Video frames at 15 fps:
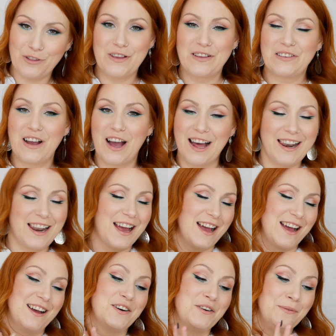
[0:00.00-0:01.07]
on this
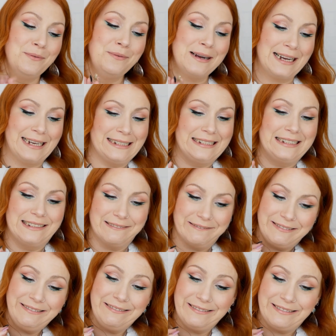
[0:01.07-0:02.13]
colour, well,
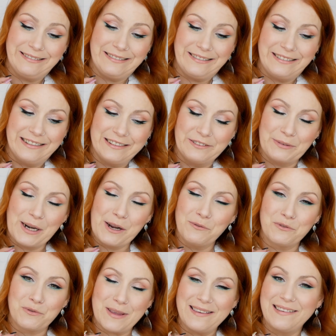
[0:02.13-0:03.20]
when I
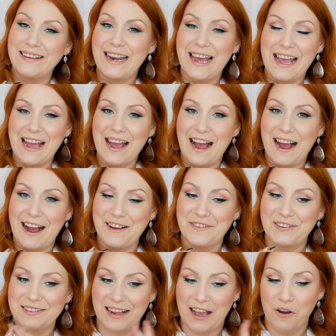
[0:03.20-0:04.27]
was rinsing it, I
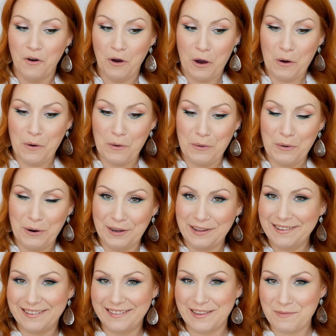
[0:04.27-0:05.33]
was like, ooh,
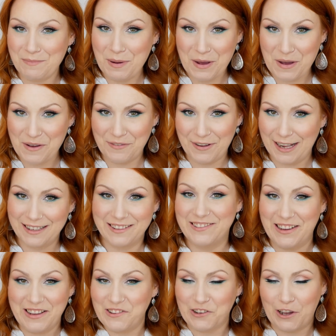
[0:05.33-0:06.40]
this is the perfect
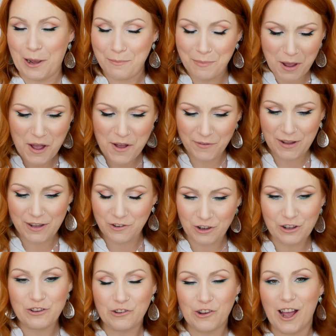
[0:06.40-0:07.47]
ginger. Perfect
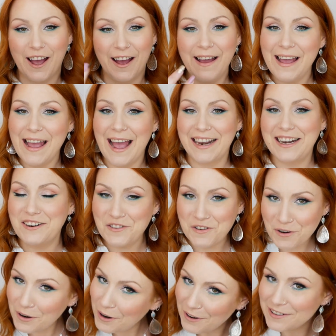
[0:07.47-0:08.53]
ginger. And in
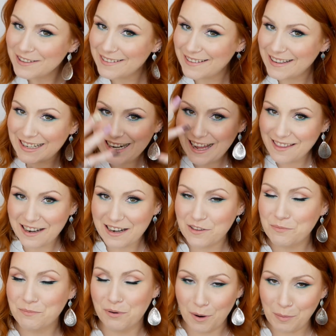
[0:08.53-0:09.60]
all honesty, now that
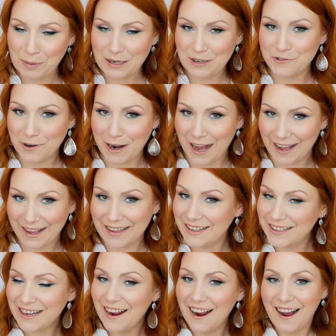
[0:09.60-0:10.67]
it's properly
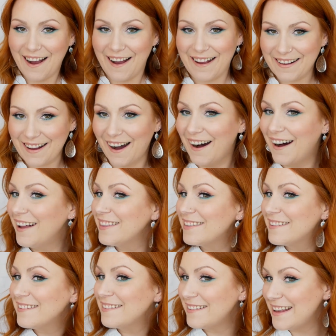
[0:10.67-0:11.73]
dried, I can't
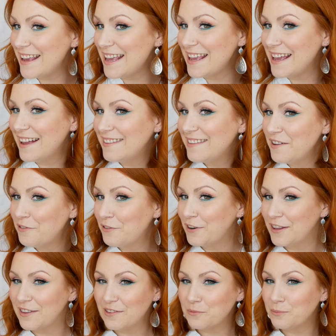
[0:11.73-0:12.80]
see a
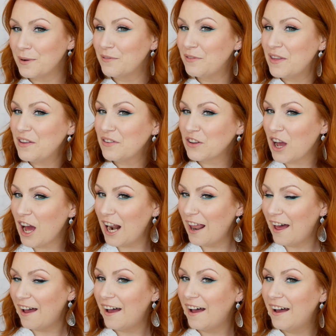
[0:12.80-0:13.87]
difference with this
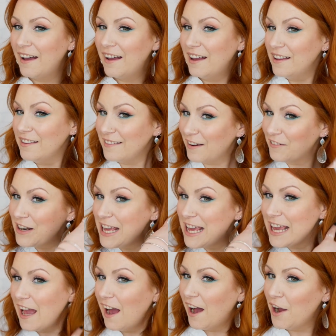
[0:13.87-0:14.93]
colour down
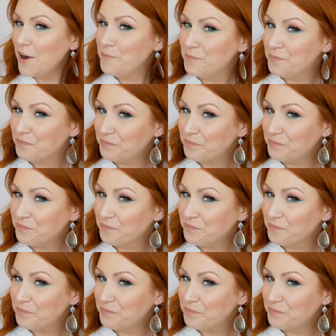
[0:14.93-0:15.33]
here